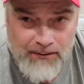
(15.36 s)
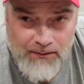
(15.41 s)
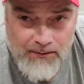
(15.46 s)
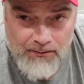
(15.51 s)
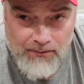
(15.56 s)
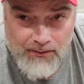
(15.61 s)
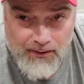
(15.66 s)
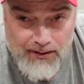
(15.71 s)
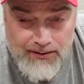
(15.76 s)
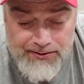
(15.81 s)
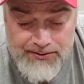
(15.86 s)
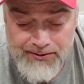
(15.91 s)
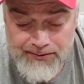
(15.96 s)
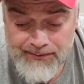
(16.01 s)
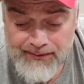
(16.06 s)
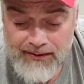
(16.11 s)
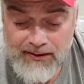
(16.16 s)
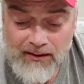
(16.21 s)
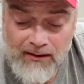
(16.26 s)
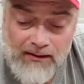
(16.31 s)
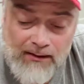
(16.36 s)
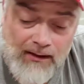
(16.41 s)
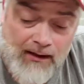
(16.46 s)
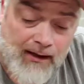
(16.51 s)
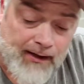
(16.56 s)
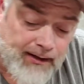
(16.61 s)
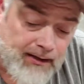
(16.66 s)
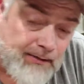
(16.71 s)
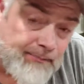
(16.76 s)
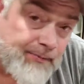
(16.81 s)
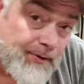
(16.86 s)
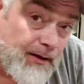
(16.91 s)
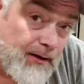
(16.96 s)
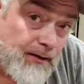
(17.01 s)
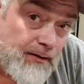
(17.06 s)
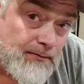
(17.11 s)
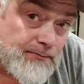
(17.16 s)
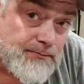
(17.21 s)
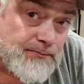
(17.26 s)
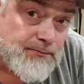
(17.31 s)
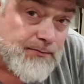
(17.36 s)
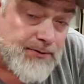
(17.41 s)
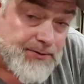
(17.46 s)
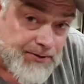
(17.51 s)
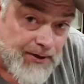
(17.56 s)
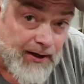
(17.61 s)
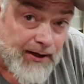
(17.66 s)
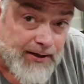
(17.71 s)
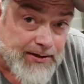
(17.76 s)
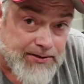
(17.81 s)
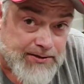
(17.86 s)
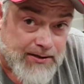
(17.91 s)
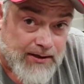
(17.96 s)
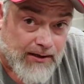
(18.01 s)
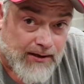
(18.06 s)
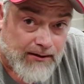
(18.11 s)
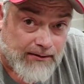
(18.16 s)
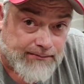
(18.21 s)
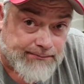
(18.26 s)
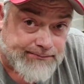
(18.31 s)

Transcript: What do we not like about dry aged steak?